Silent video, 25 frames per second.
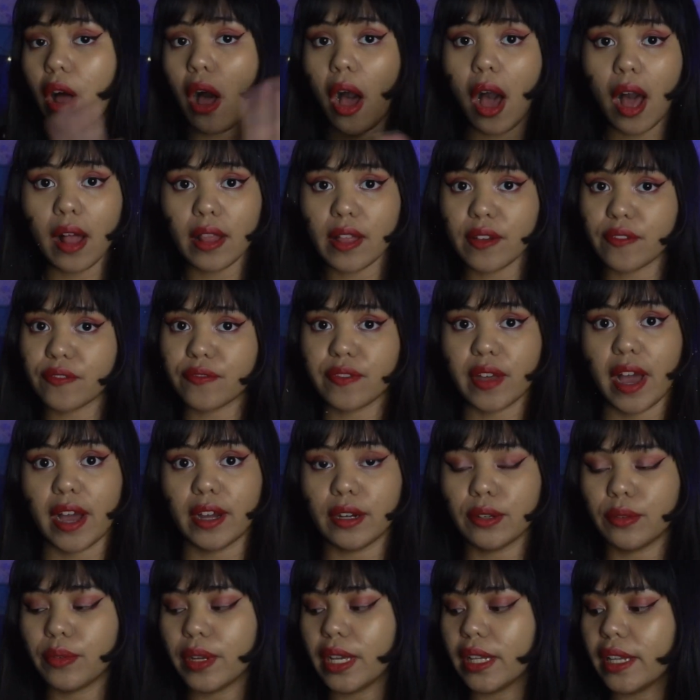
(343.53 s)
All of
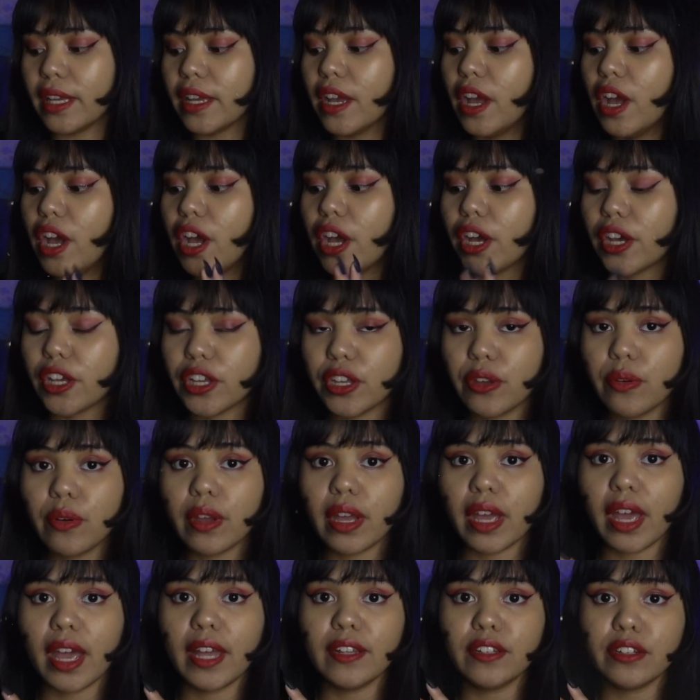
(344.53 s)
that, really, you
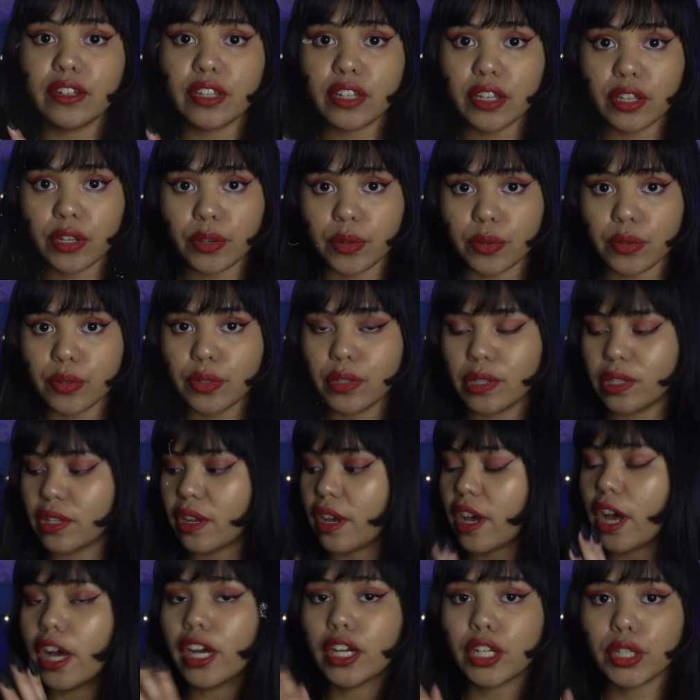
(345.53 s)
can
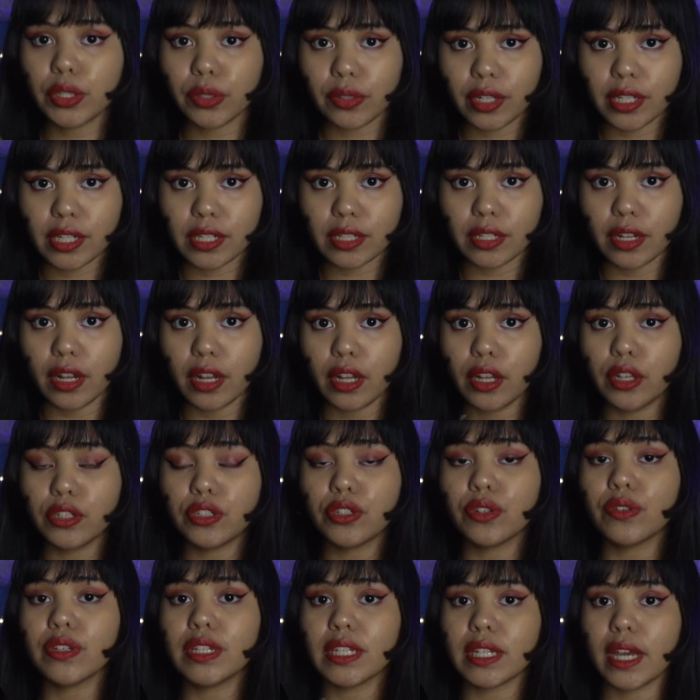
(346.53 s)
use a crystal
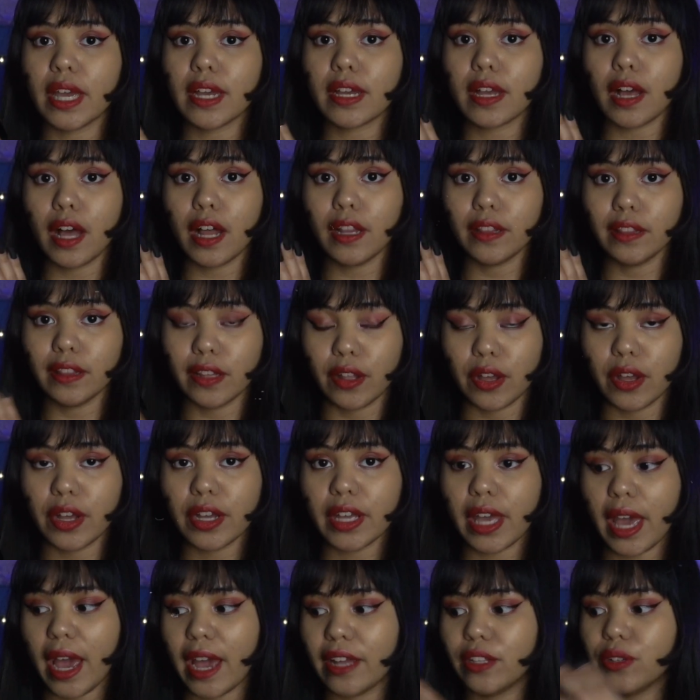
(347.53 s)
to take a
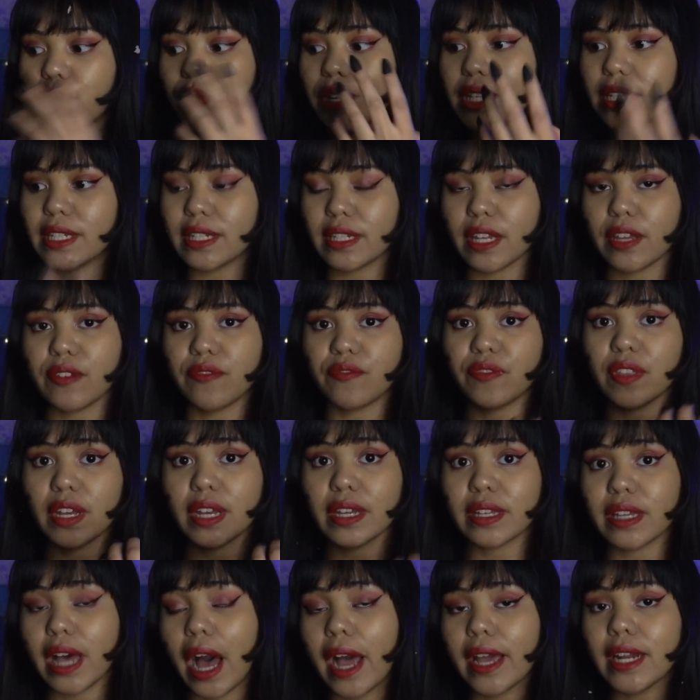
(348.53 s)
look and receive the
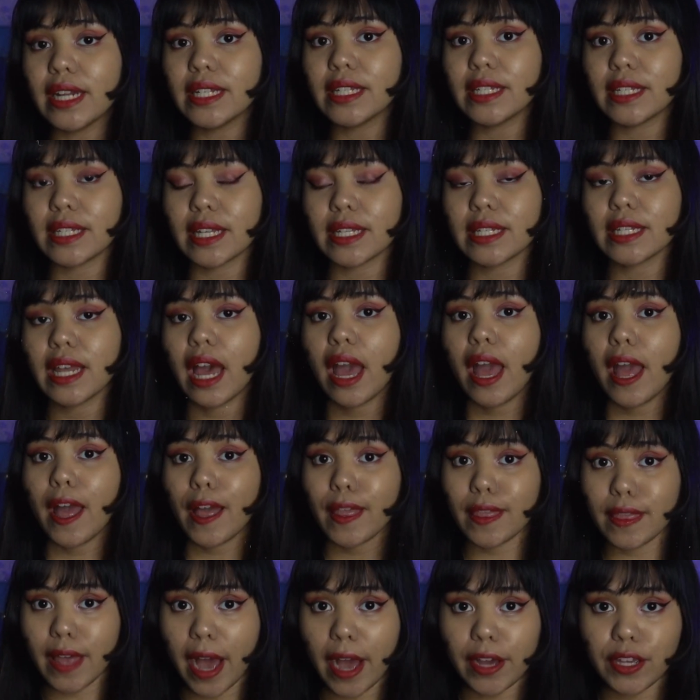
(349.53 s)
guidances
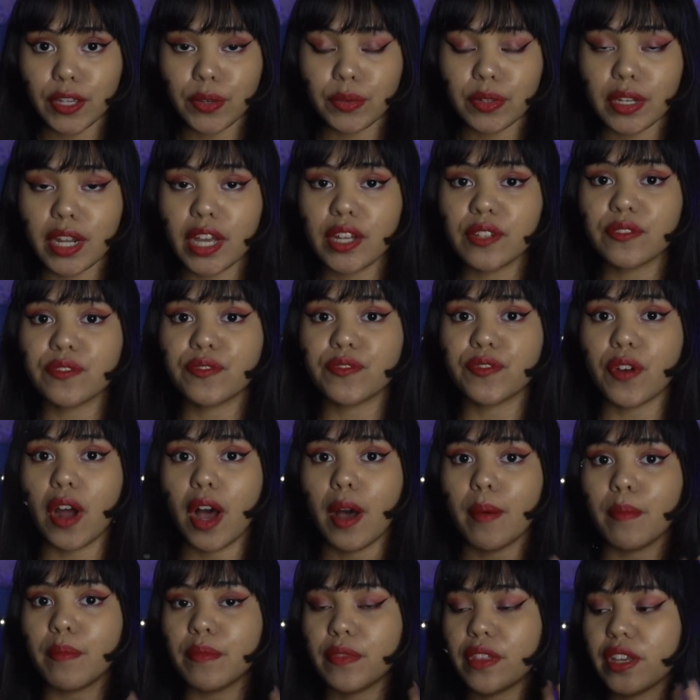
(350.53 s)
that you need
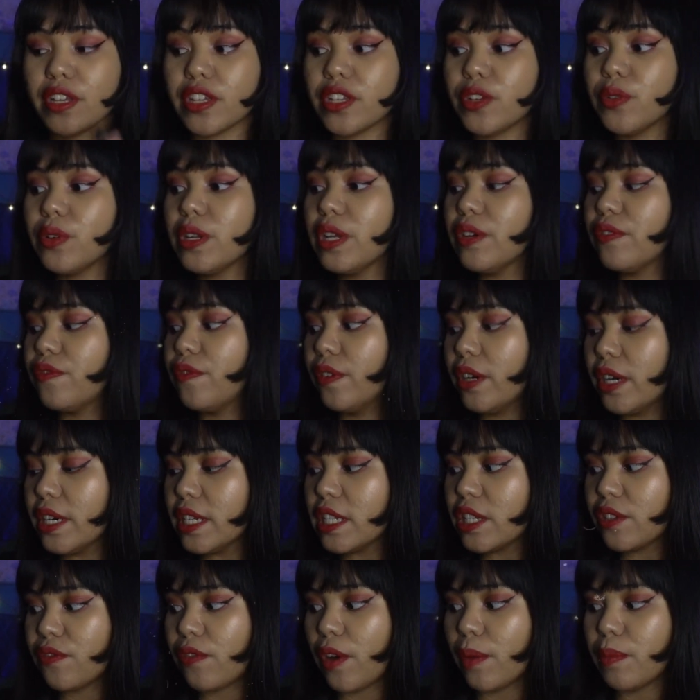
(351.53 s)
from the
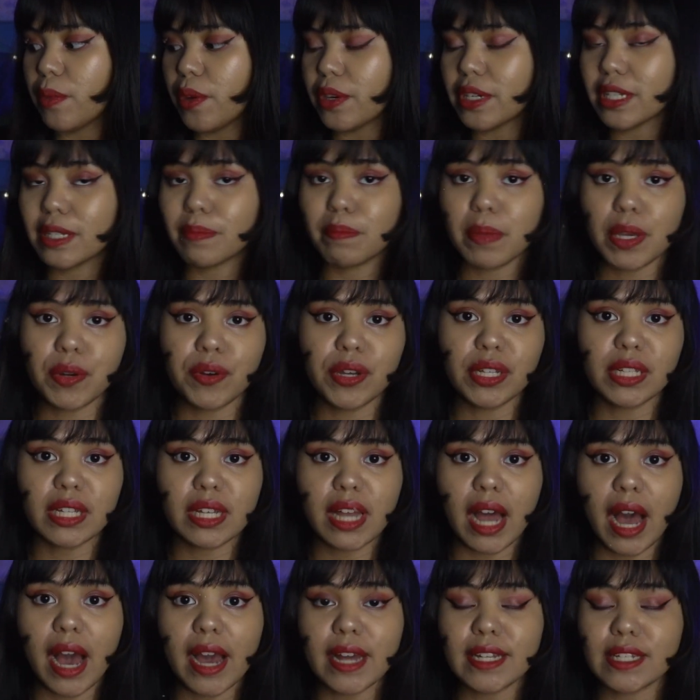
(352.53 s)
universe, from your
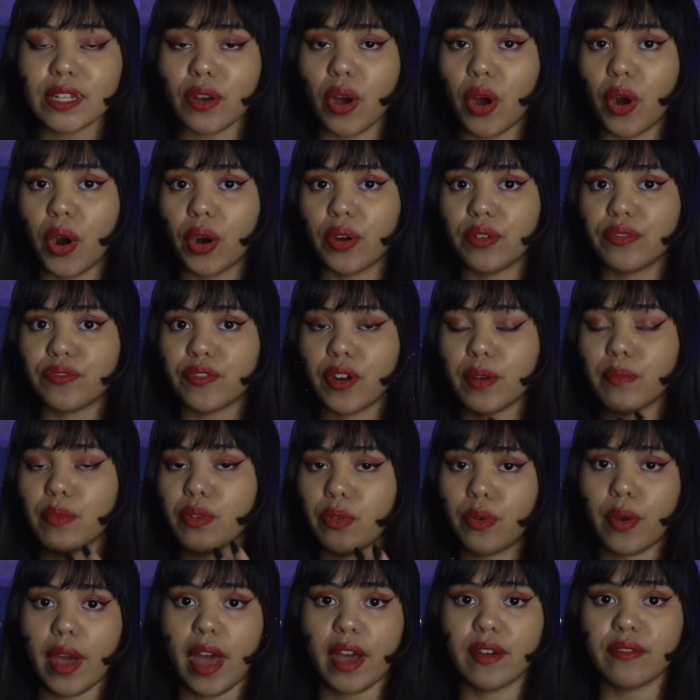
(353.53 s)
spirit guides, or
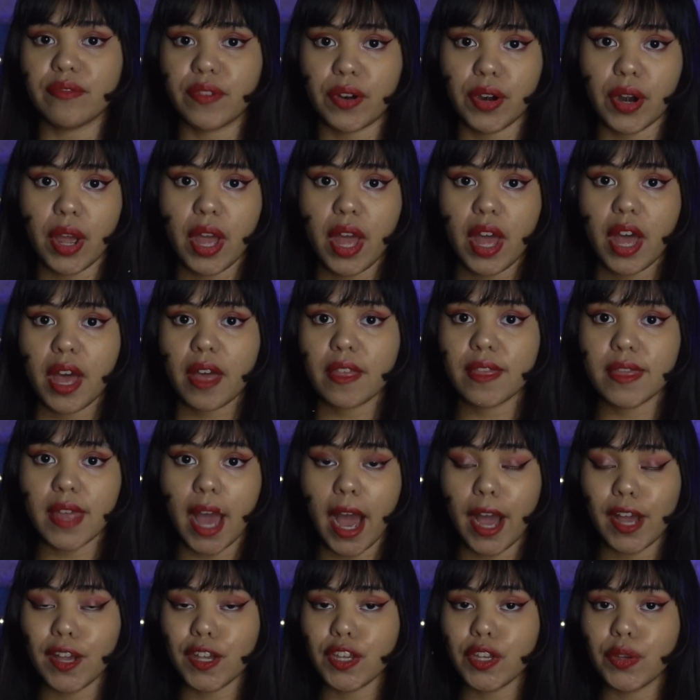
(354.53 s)
from whoever
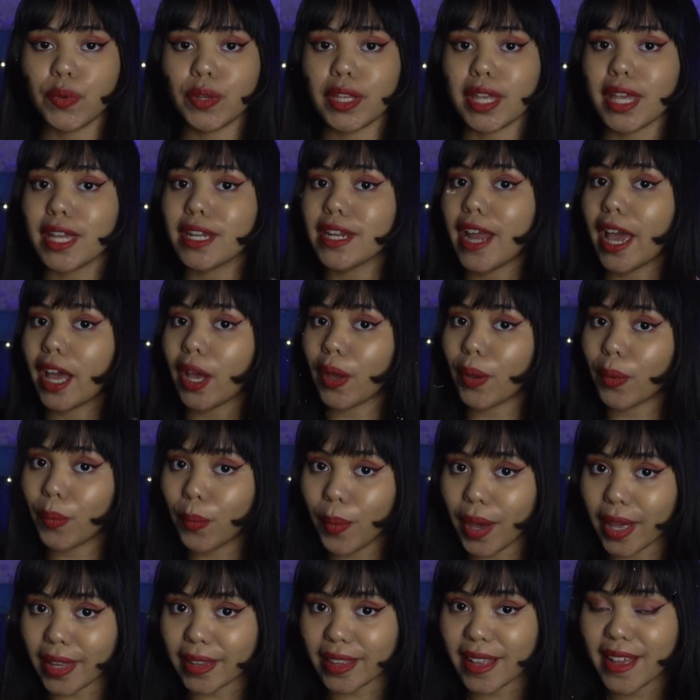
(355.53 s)
that you connect
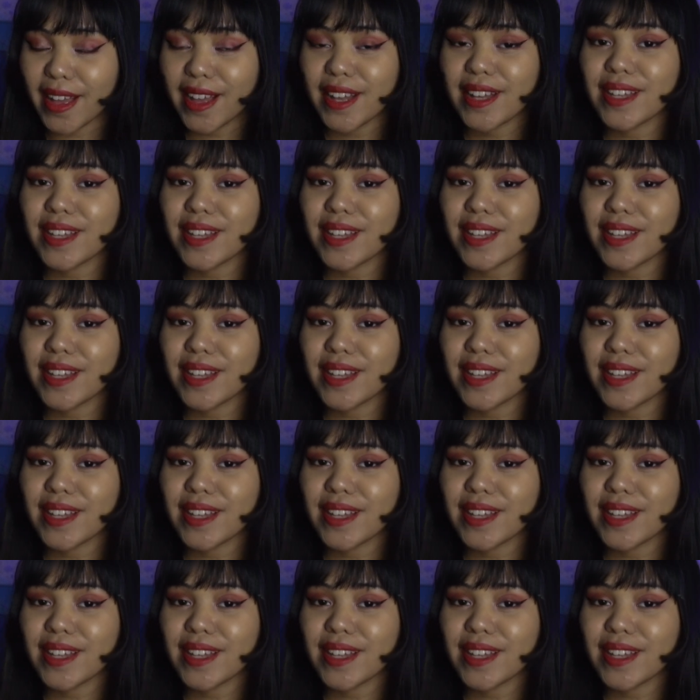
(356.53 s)
with.